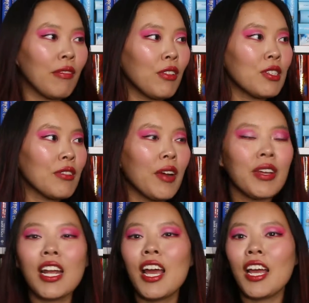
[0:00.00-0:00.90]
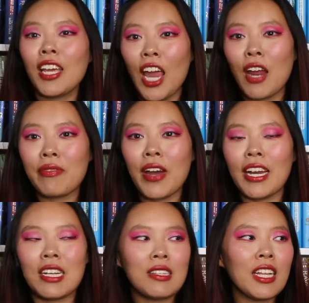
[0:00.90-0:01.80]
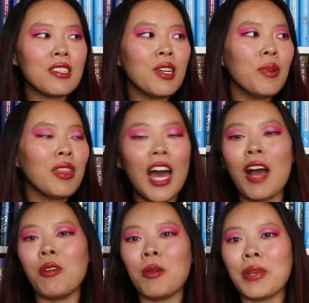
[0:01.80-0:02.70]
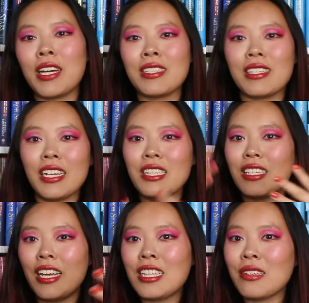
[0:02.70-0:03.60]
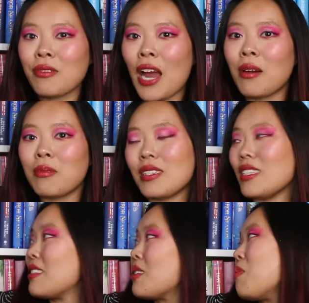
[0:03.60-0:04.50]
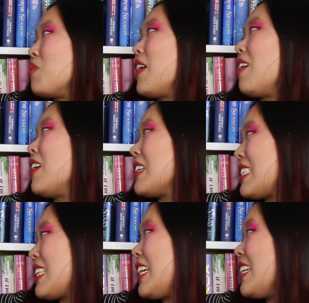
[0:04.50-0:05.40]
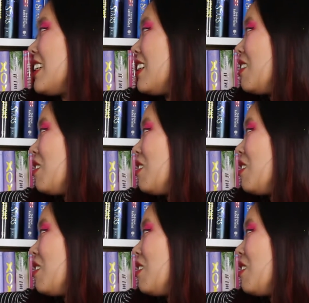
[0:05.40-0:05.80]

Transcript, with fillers: I've looked around it, can't find it. So let's start with that one because it's it's around somewhere, honestly.